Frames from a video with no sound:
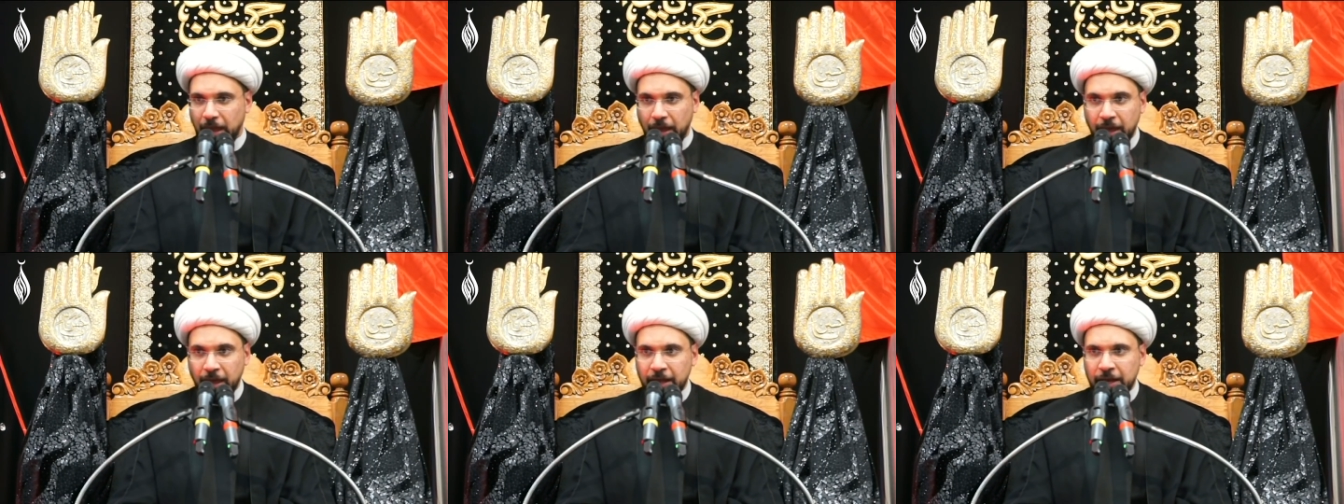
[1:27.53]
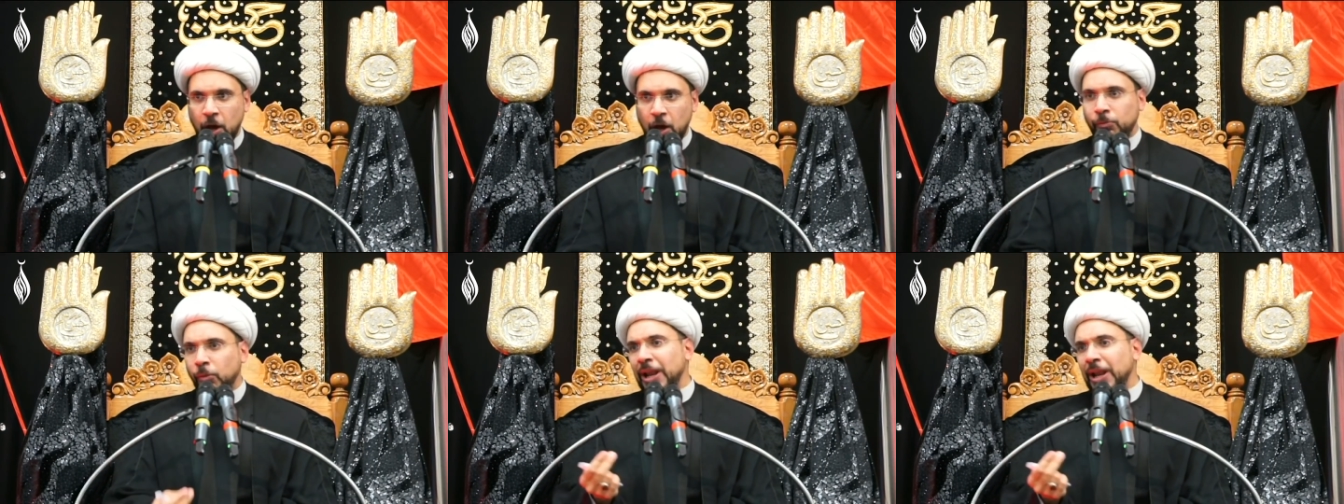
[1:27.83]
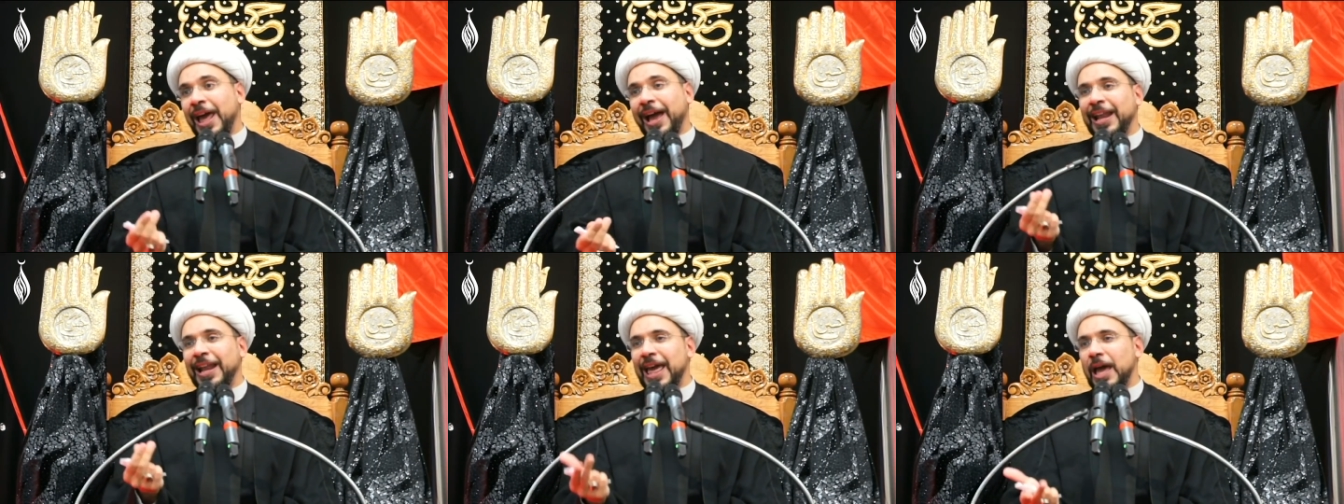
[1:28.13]
Now,
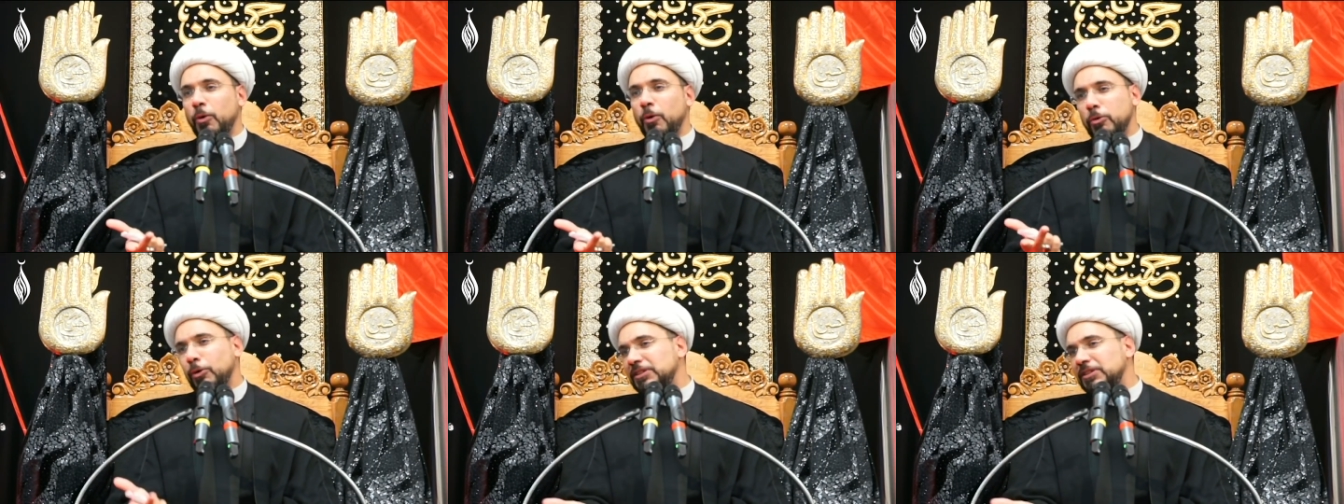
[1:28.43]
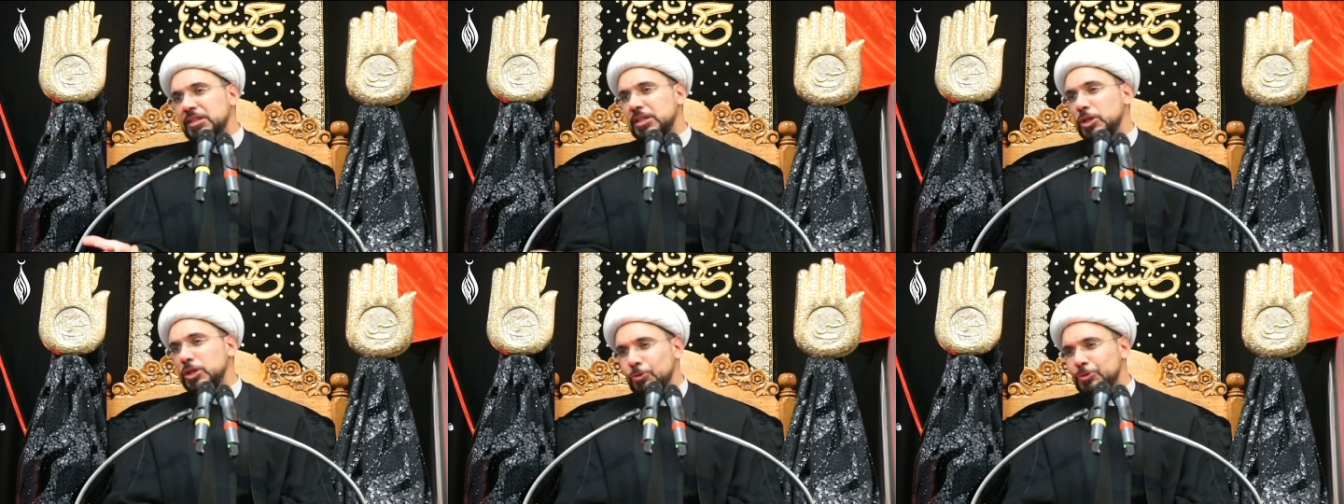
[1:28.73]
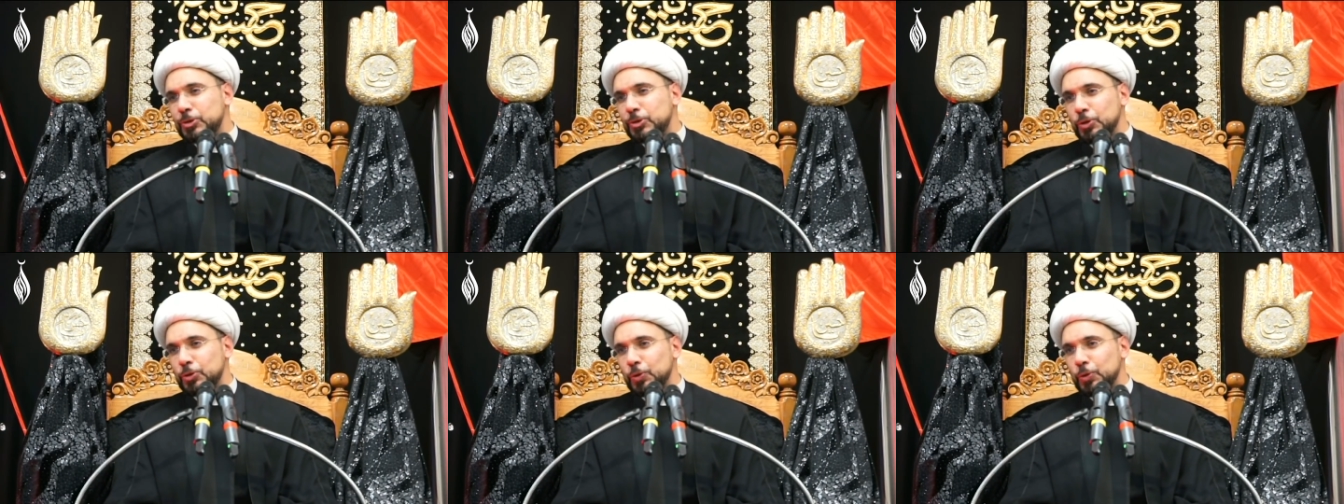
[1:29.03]
Mullah Alawi, what did he
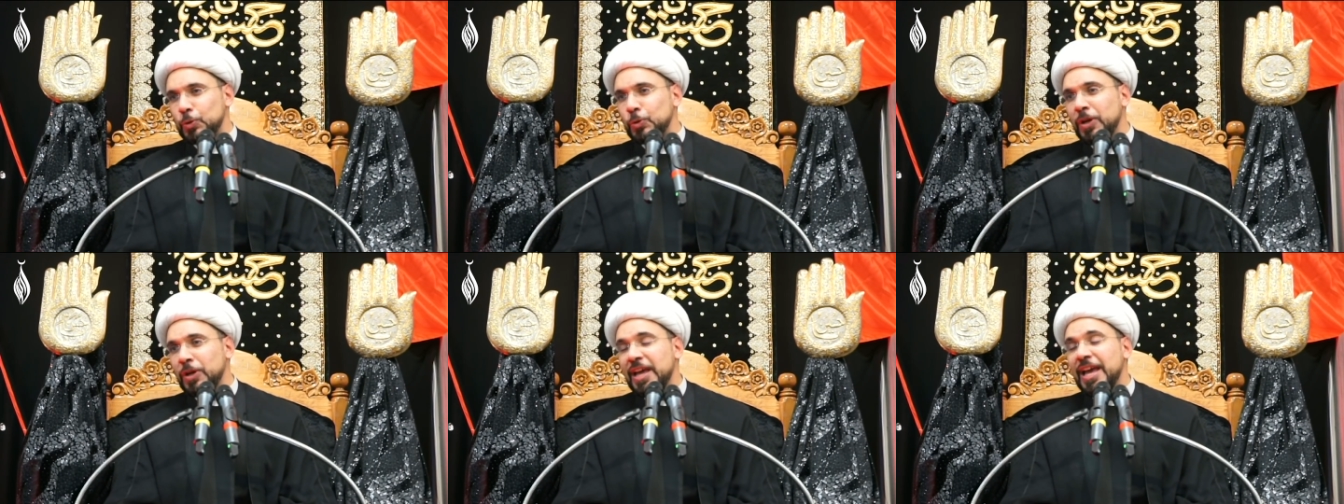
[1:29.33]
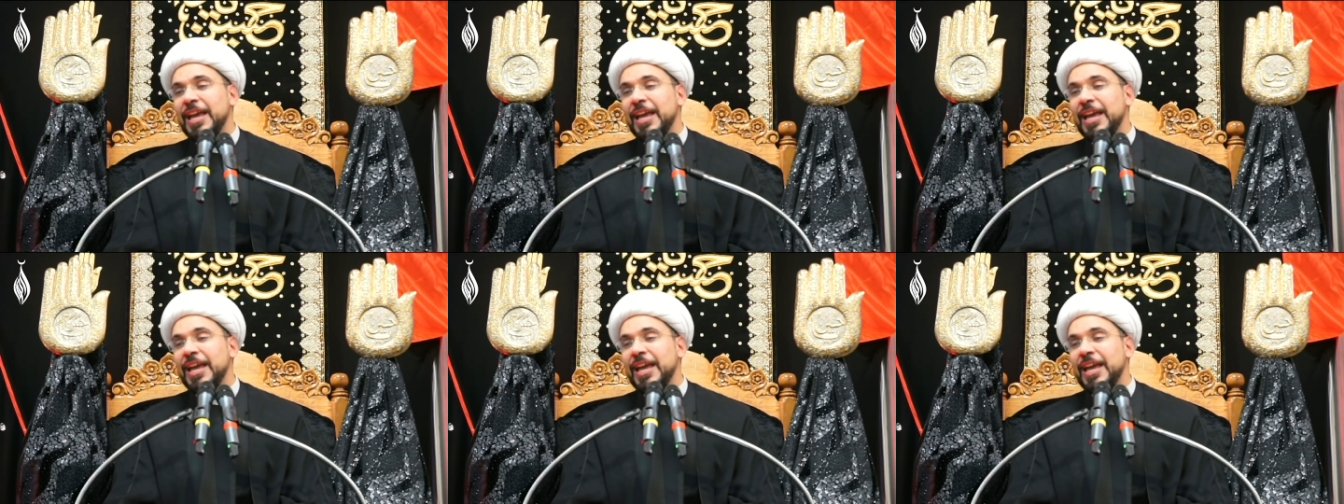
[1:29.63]
used to do?